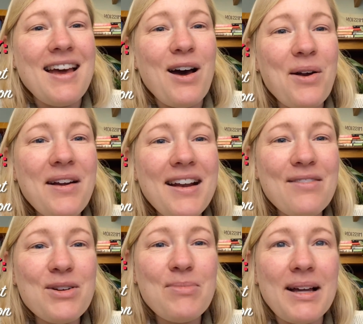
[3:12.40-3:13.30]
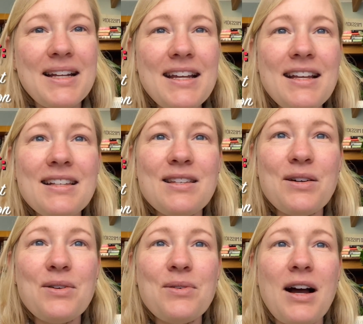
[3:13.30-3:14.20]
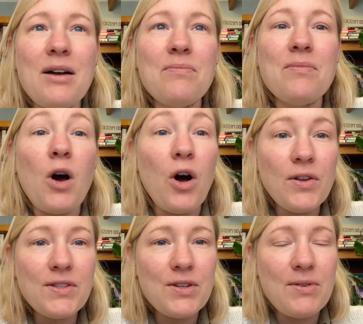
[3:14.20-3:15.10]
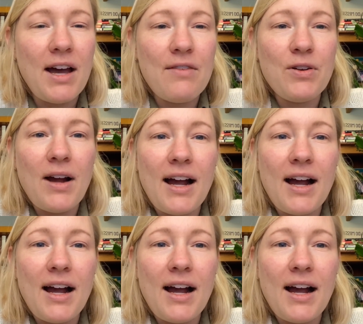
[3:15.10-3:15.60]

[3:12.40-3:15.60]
All right, everybody. So also you have your